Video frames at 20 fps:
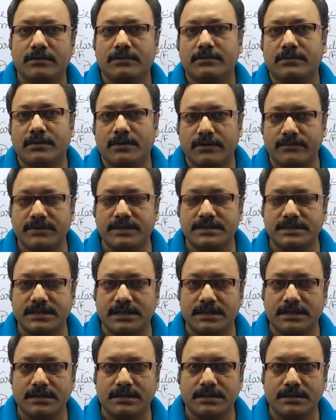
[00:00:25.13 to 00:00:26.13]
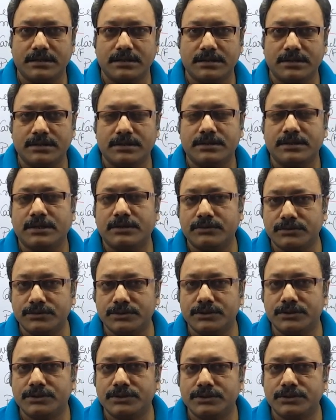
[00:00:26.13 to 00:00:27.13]
of the cell. Now
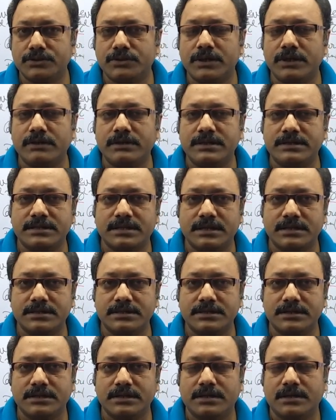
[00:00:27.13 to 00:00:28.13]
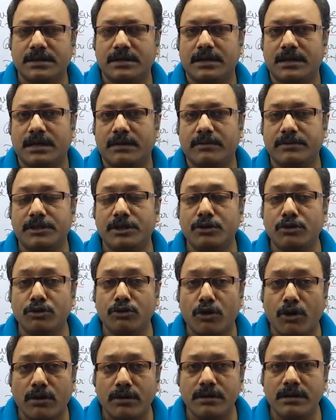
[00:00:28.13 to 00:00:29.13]
today we will discuss about the
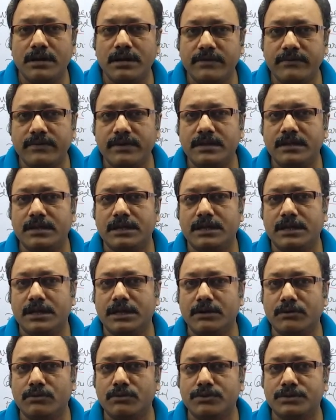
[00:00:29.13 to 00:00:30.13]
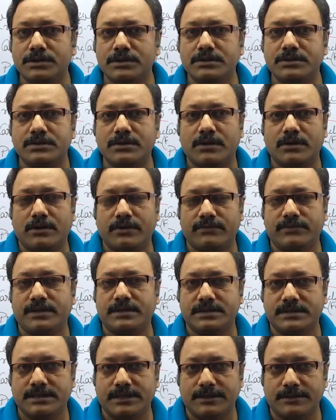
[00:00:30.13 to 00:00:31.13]
non-living inclusions of the
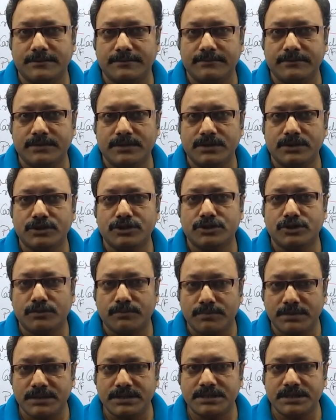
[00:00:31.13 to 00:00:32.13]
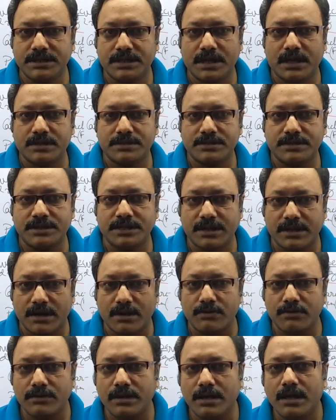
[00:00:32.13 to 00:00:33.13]
cell. So please stick
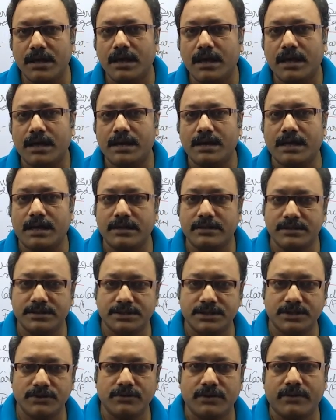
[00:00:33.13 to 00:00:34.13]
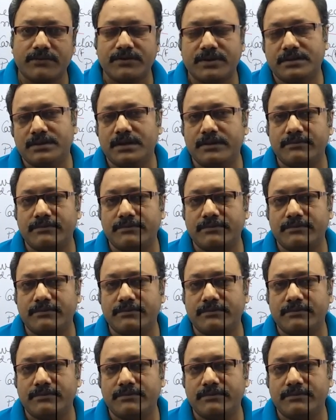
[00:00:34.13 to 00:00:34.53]
around and I will see you after the